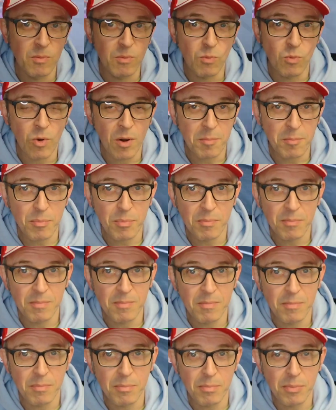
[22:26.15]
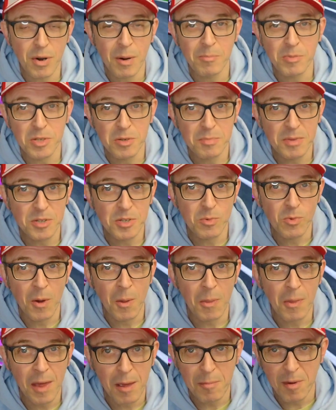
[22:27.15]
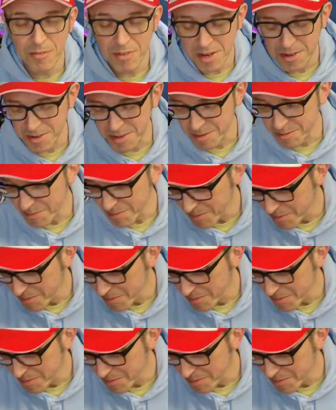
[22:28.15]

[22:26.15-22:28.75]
what prompted me to want them off Eddie.